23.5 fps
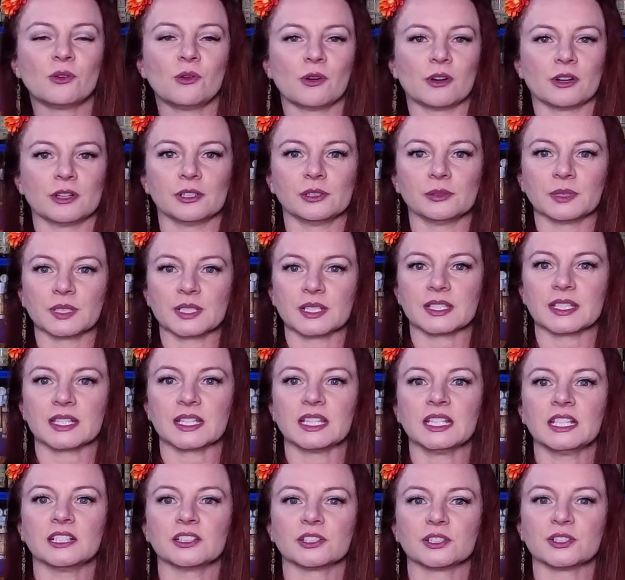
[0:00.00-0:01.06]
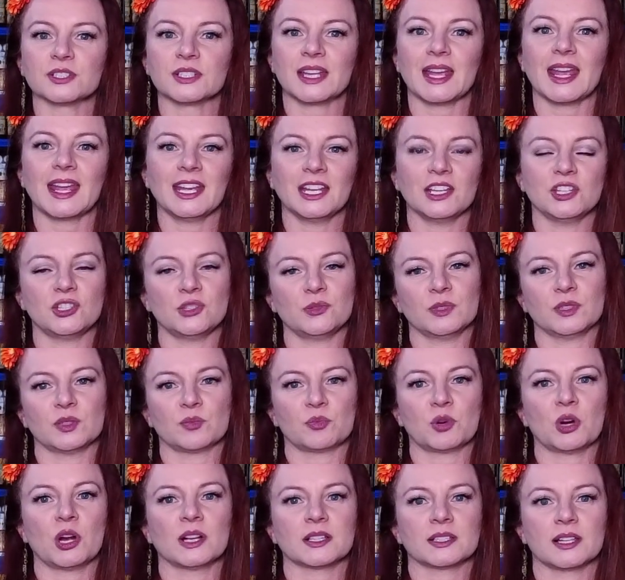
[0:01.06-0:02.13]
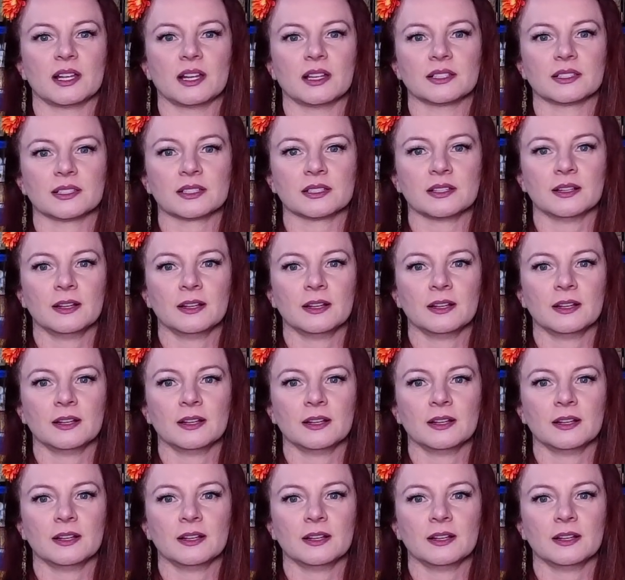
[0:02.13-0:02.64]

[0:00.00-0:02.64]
or a holistic healer to aid you in the process.